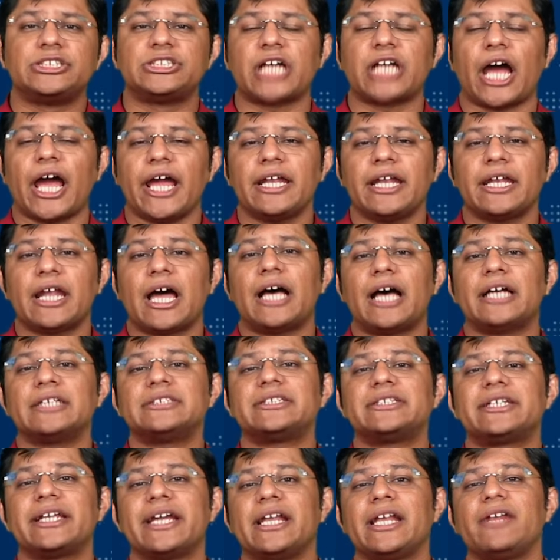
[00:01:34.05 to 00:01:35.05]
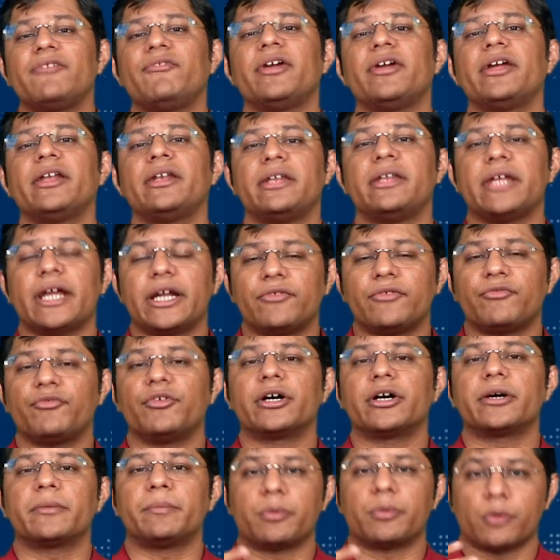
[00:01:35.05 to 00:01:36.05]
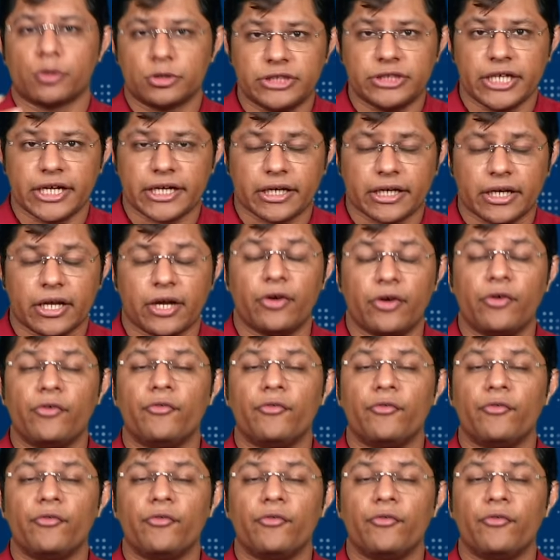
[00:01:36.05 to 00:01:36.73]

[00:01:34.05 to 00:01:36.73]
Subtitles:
China's railway network project,